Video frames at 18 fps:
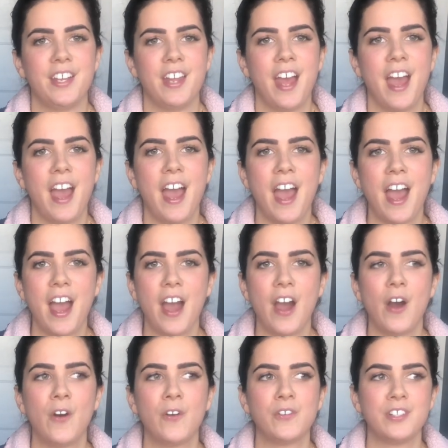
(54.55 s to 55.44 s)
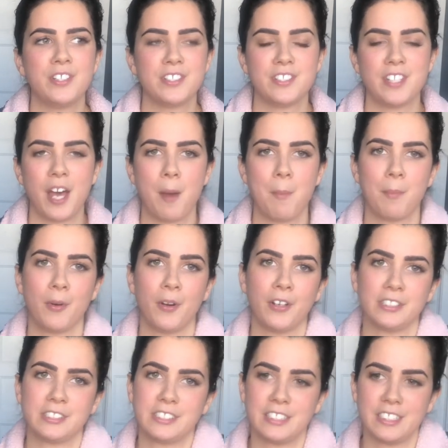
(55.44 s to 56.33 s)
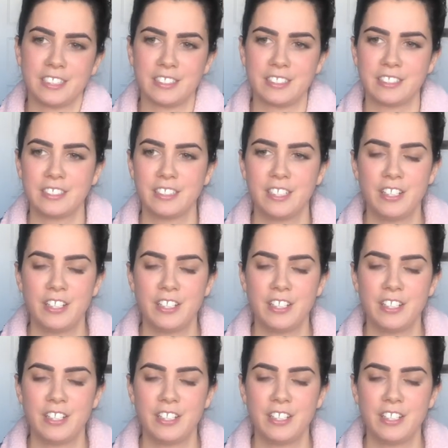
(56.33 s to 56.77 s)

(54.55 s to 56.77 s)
how does that process